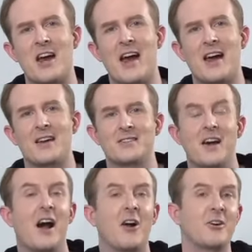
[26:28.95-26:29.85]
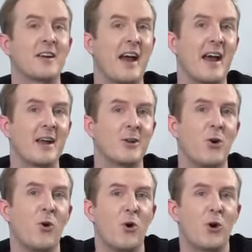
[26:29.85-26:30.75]
as a hurricane
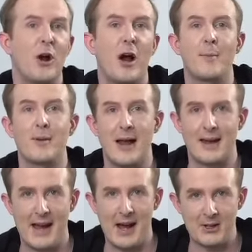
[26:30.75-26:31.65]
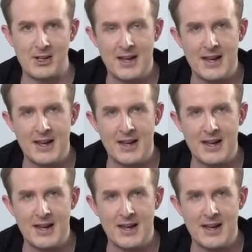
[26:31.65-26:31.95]
or a blackout.